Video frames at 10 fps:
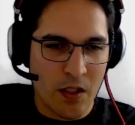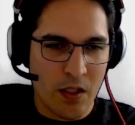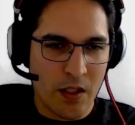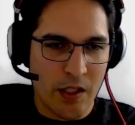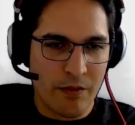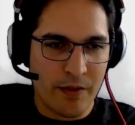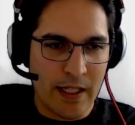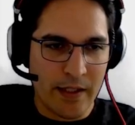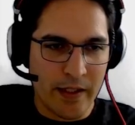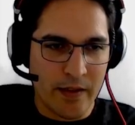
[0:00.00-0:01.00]
if that
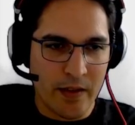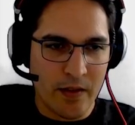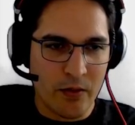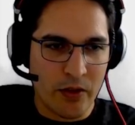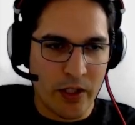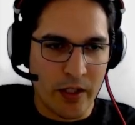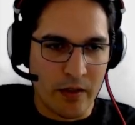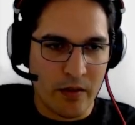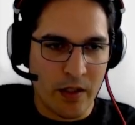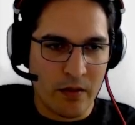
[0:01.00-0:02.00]
exists, return it.
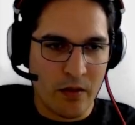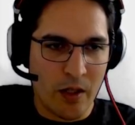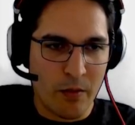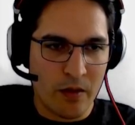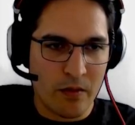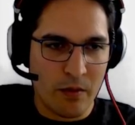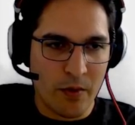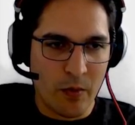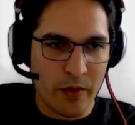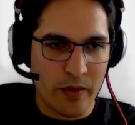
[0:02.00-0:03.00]
Yeah, so I'm not
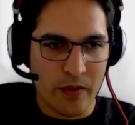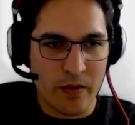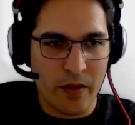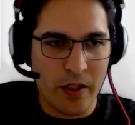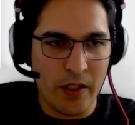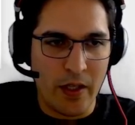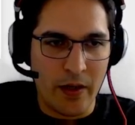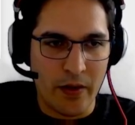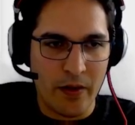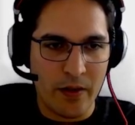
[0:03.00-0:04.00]
implemented here,
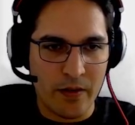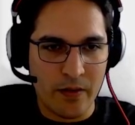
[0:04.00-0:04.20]
but